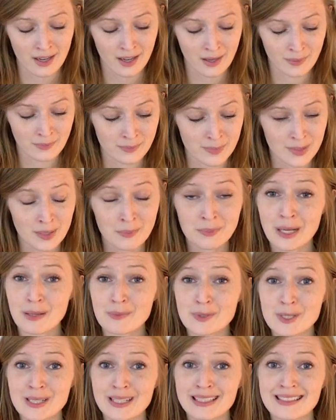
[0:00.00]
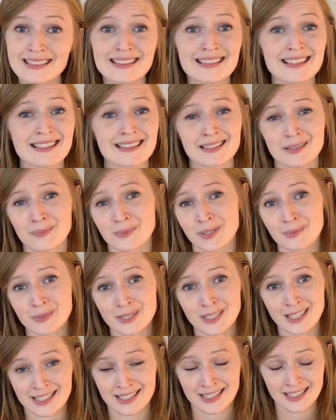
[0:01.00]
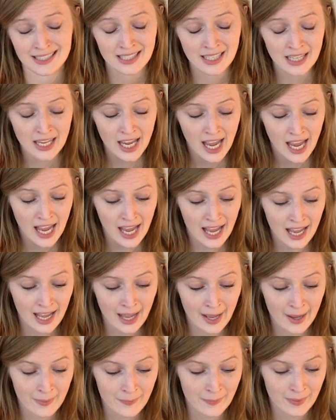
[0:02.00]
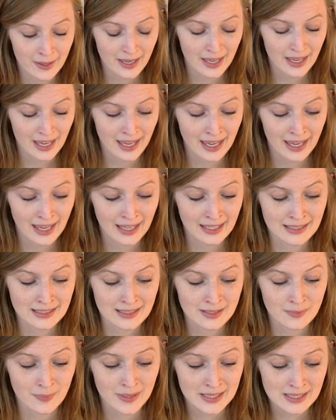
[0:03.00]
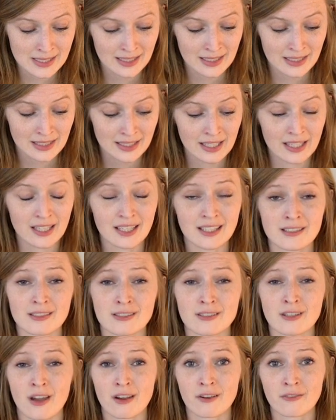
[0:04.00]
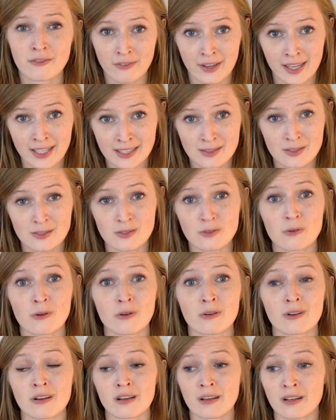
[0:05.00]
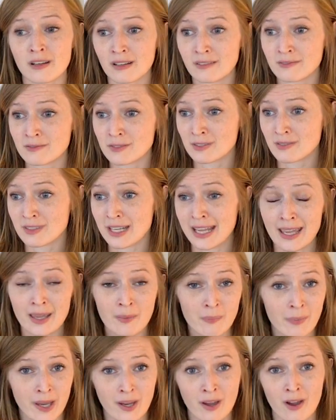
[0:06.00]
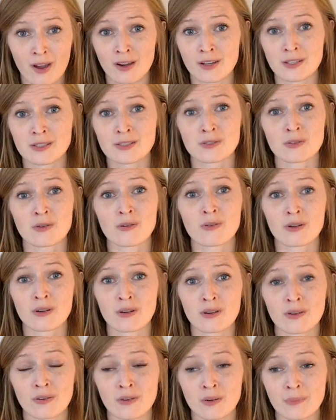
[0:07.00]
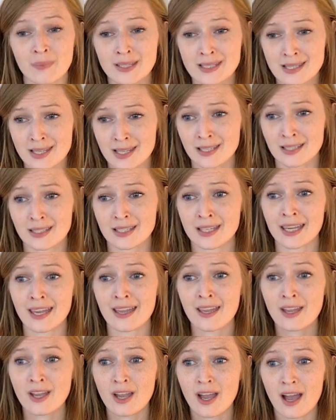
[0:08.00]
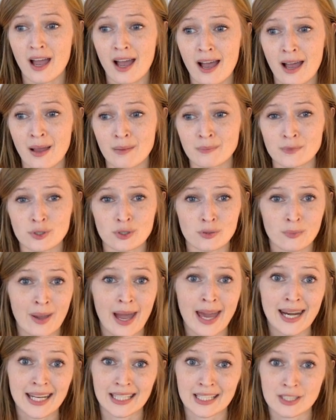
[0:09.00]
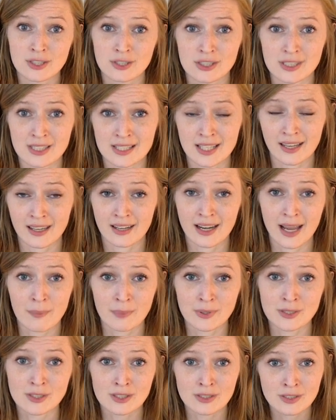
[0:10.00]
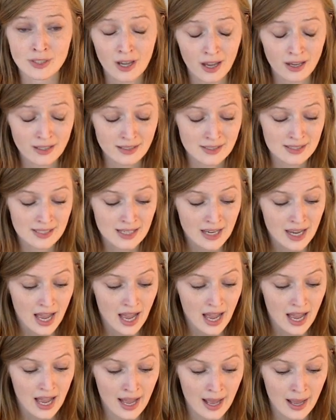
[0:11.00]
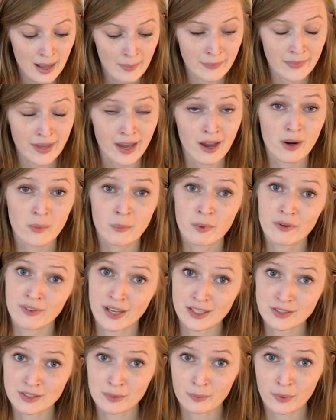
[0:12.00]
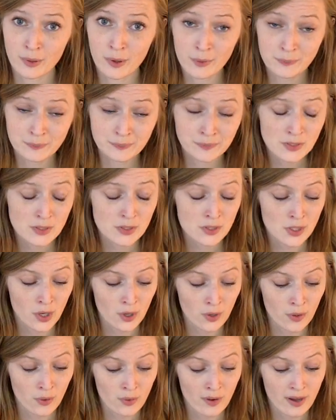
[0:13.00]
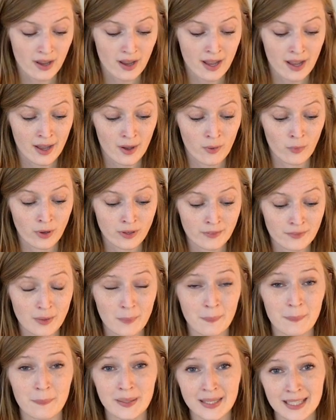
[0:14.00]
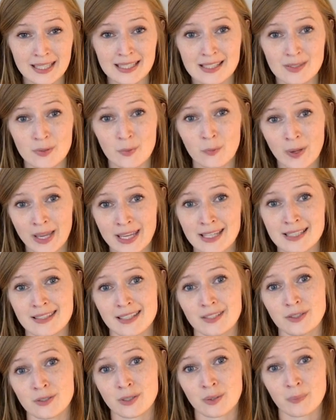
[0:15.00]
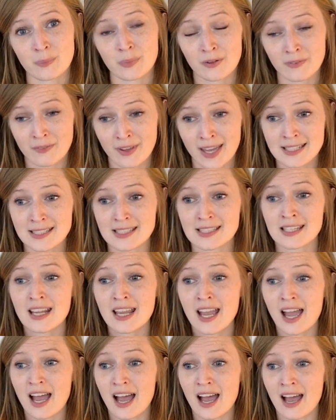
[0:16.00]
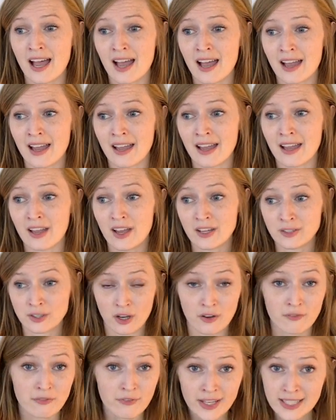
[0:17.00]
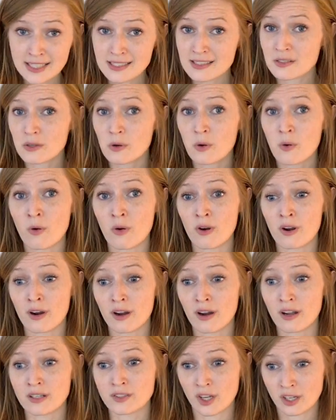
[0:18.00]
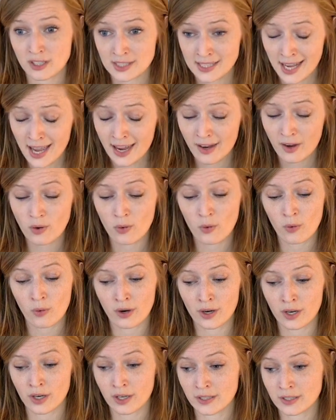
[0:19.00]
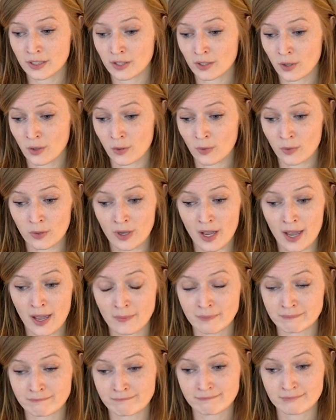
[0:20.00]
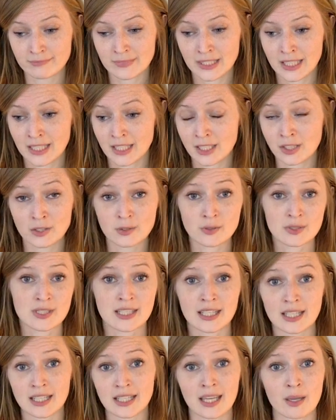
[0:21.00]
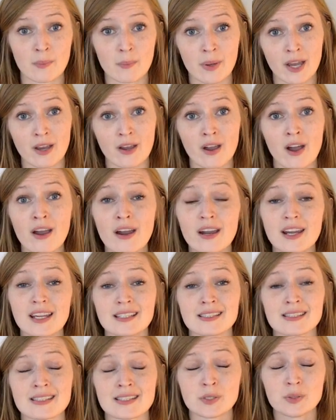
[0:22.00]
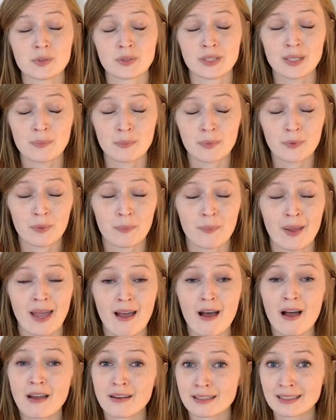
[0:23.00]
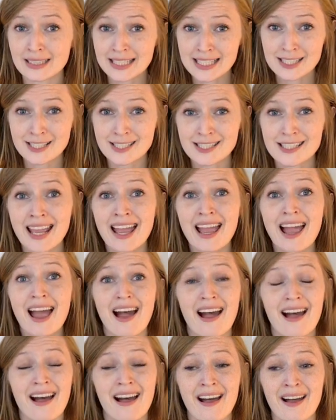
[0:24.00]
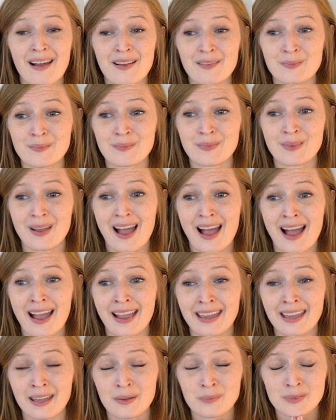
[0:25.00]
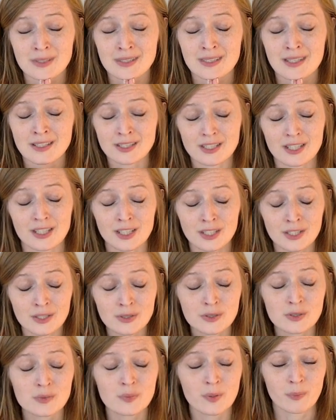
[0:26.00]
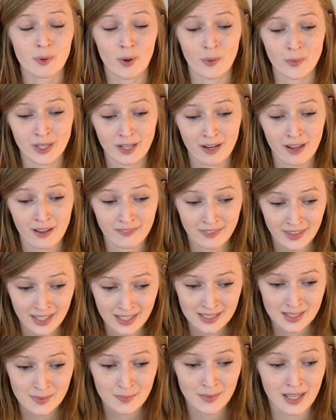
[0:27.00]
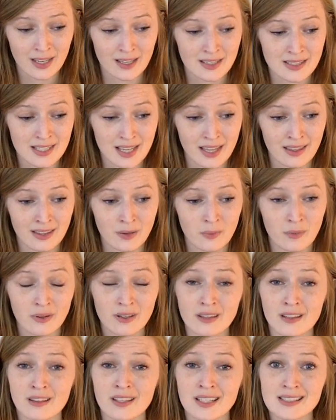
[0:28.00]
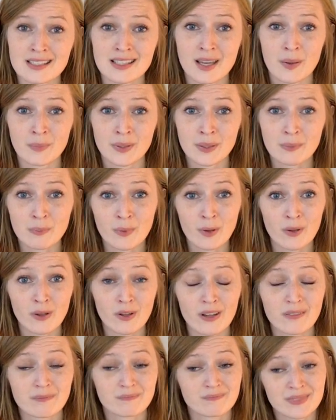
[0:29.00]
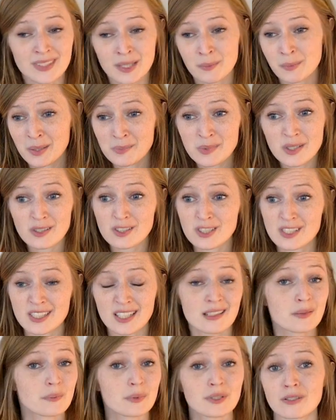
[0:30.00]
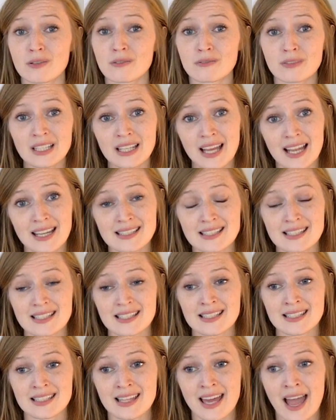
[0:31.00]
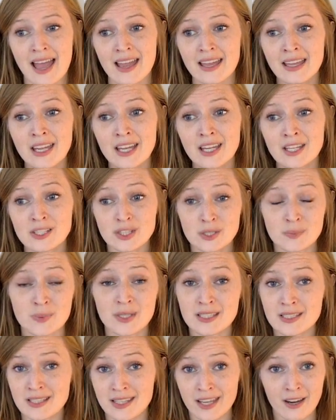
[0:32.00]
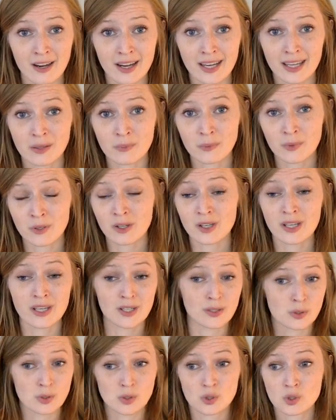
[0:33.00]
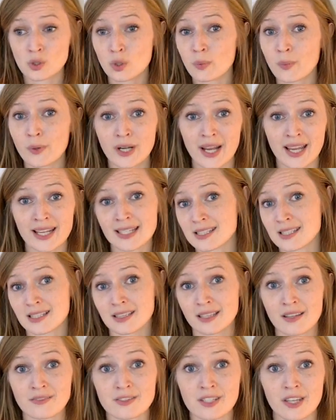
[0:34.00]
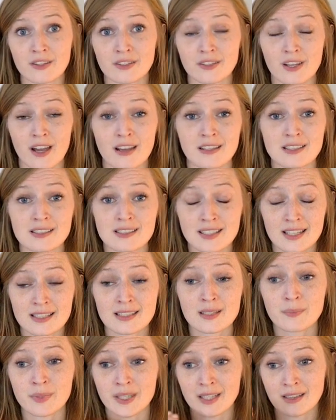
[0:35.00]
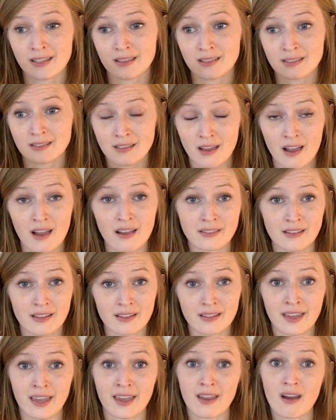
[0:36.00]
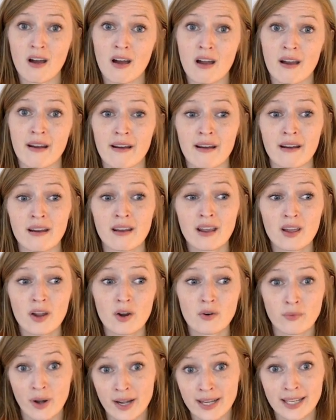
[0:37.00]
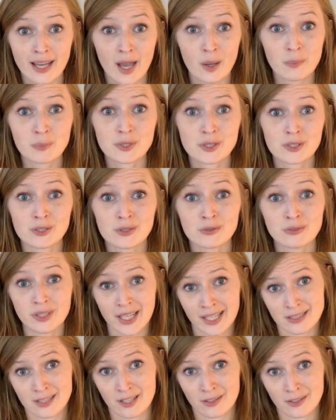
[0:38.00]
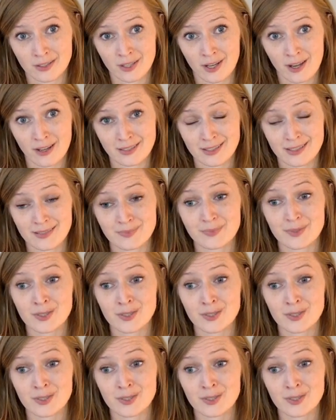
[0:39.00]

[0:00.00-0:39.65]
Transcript: Um, sometimes she does and sometimes she doesn't. Um, and basically it's dog fights or hit by cars or, or basically um, traumatic injuries that can happen to dogs um, that are preventable. So uh, one of the biggest ways that you can prevent uh, a dog fight or a dog attack or you know um, getting loose and getting hit by a car is to keep your pet on a leash. Um, I am such a huge proponent of this because I think one of the things that people sometimes understandably don't realize is that just because their animal is super nice and loves other dogs doesn't mean that the dog that they are running up to likes other dogs.